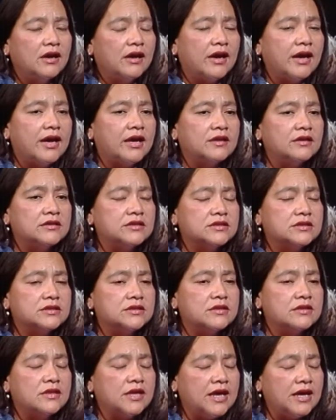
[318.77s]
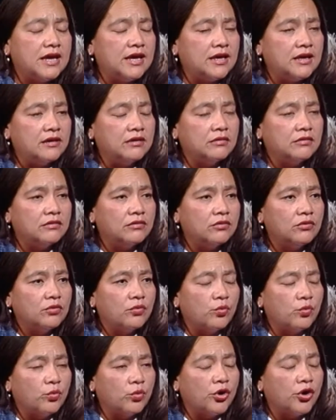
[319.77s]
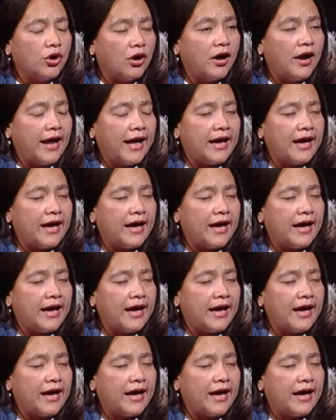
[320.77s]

and they were not